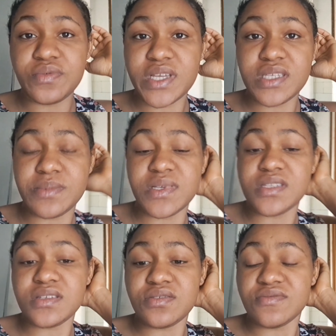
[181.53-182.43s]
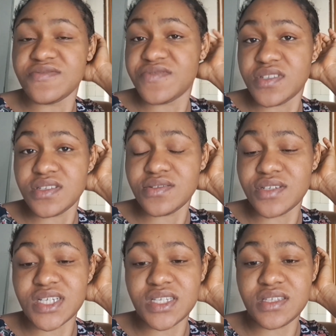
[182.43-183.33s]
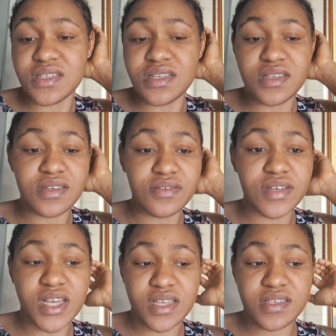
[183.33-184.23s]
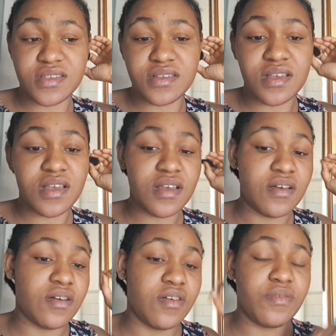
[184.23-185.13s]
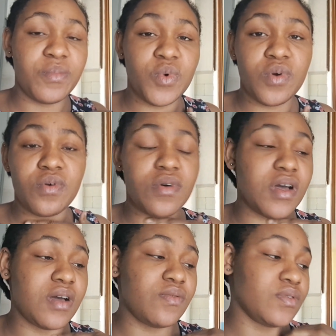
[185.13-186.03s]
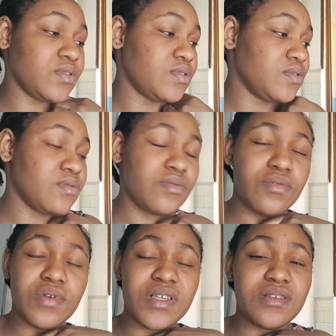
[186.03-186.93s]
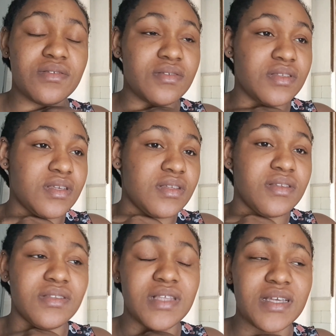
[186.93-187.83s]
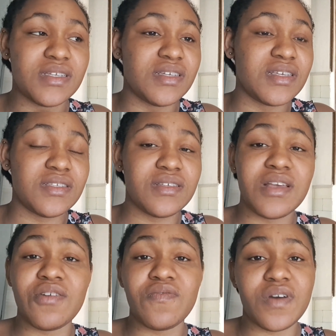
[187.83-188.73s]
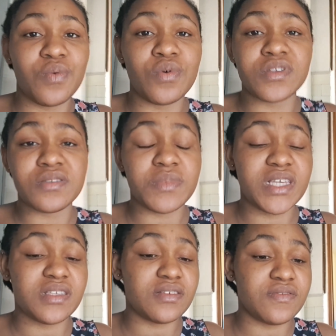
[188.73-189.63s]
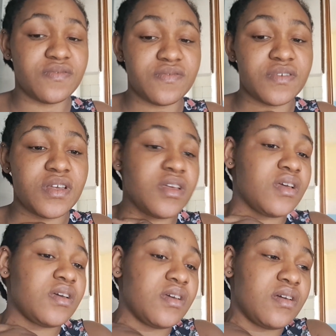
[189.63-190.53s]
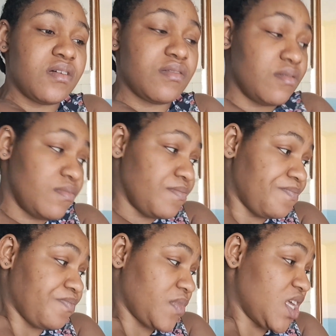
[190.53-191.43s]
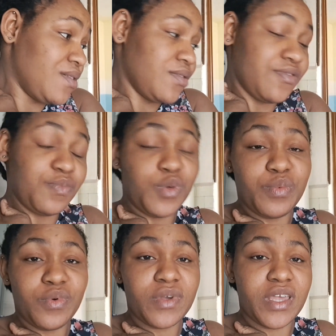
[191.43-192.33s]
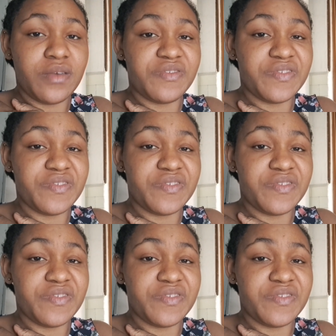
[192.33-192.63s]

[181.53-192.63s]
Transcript: we were expecting some visitors yesterday, you guys. Um, I was so exhausted. Like yesterday I overworked myself. Um, a lot of people came